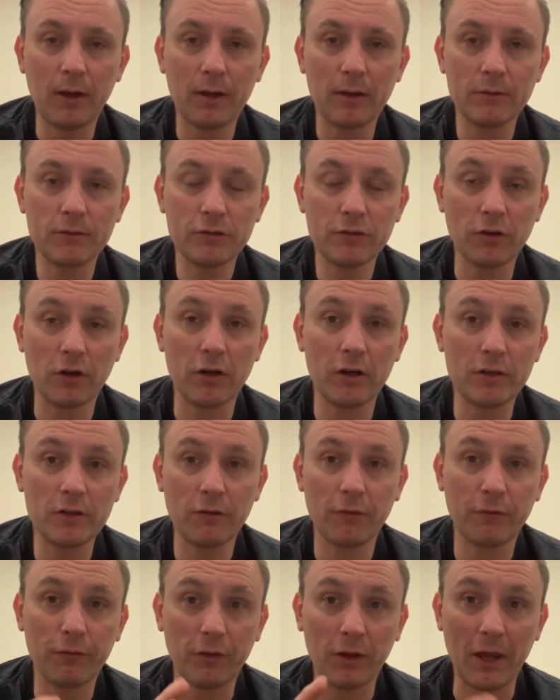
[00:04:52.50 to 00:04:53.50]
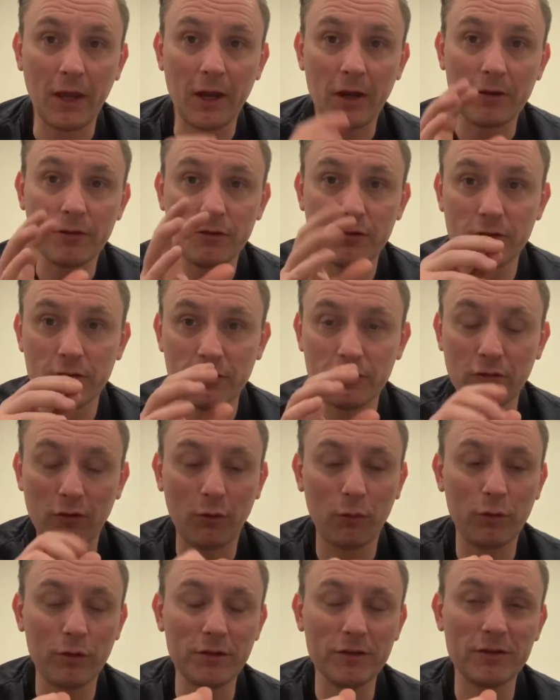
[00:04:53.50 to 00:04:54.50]
started to flash, so it
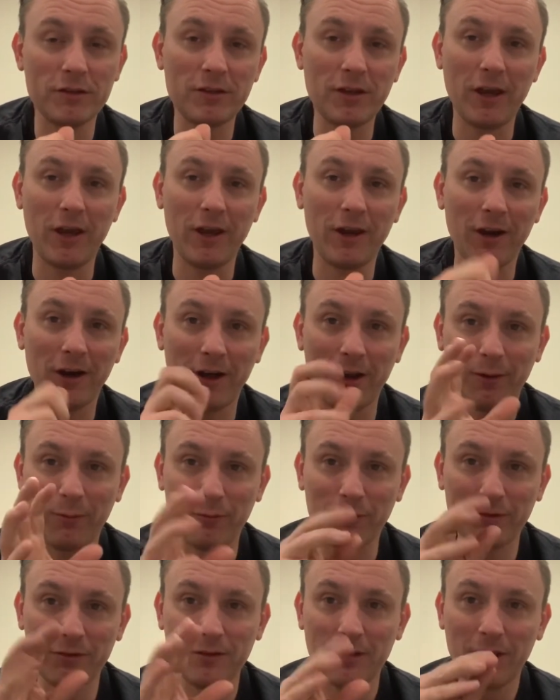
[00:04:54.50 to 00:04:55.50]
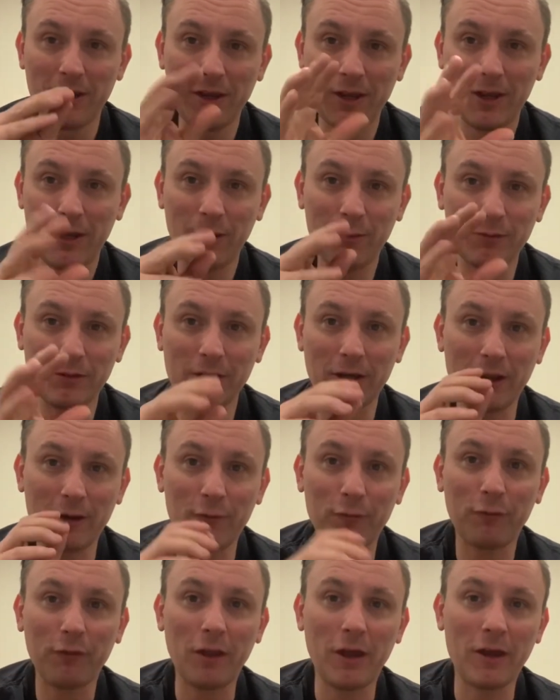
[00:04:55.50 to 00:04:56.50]
wouldn't stay on. It was kind of
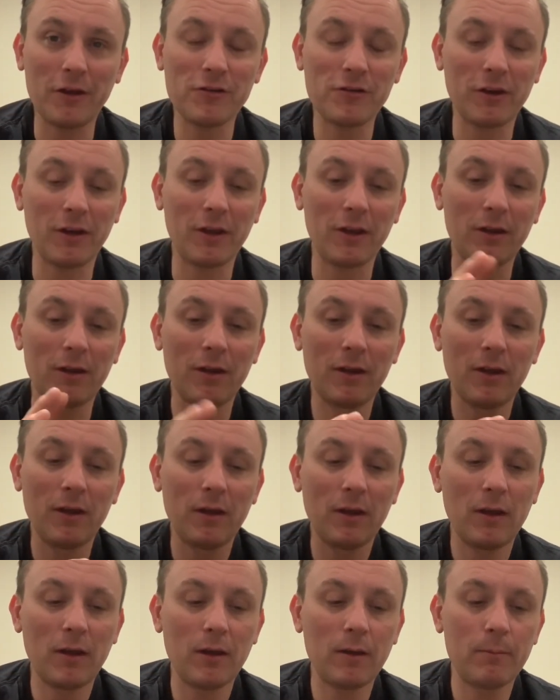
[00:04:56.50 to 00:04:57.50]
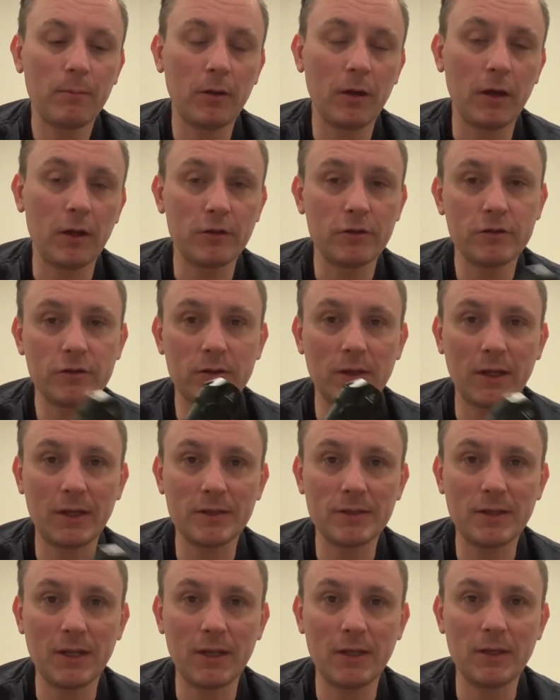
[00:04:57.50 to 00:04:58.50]
flashing, just I guess
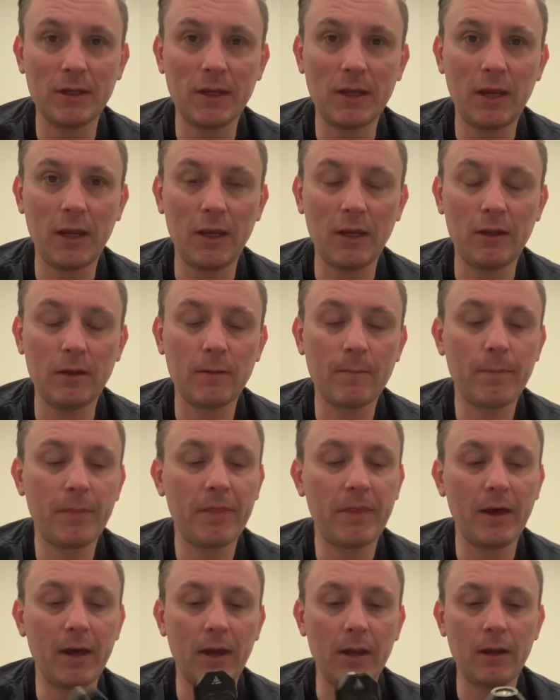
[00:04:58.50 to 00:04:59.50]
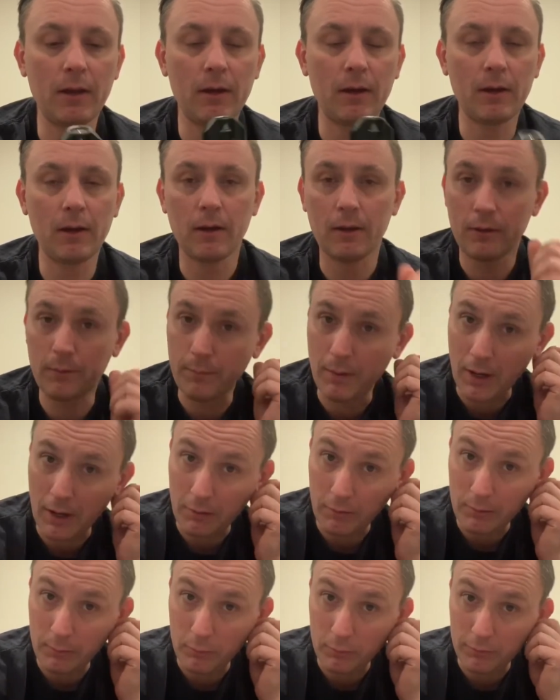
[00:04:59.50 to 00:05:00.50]
to indicate that the
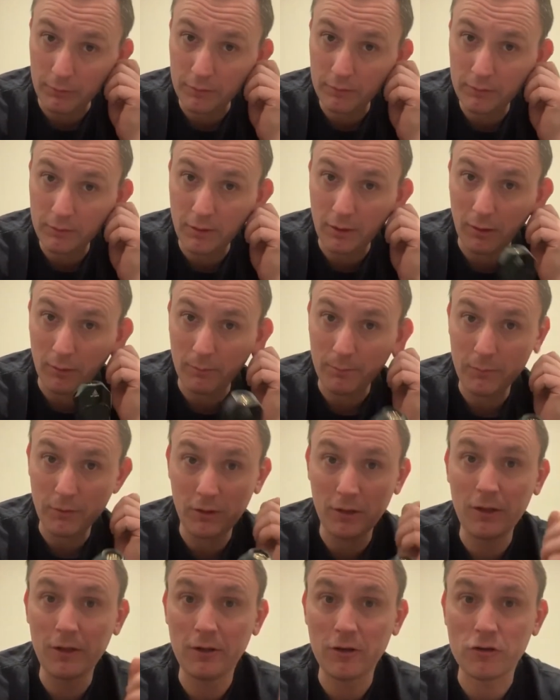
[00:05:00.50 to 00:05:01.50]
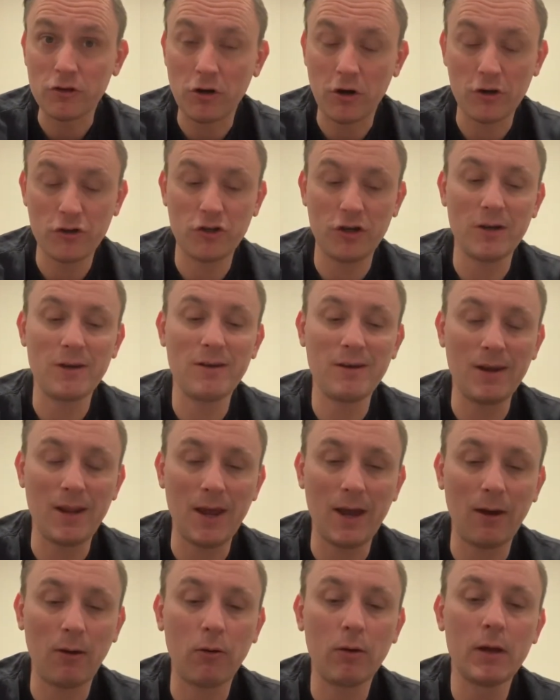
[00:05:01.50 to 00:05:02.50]
battery was, you need to charge it
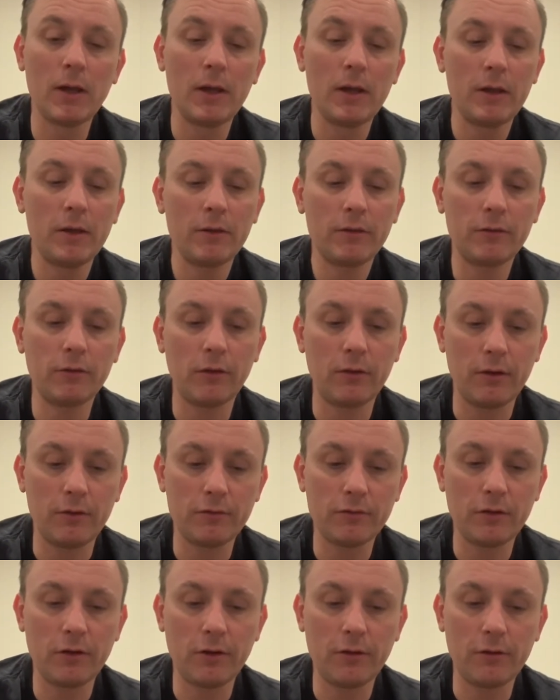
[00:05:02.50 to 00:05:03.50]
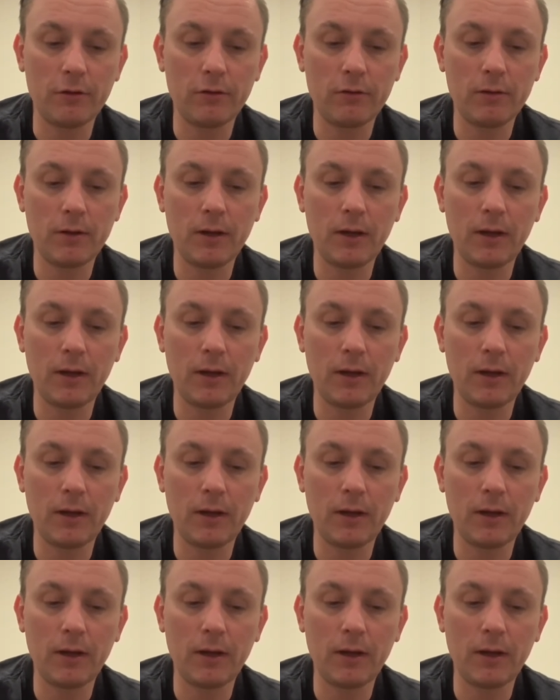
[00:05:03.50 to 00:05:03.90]
now. So there's another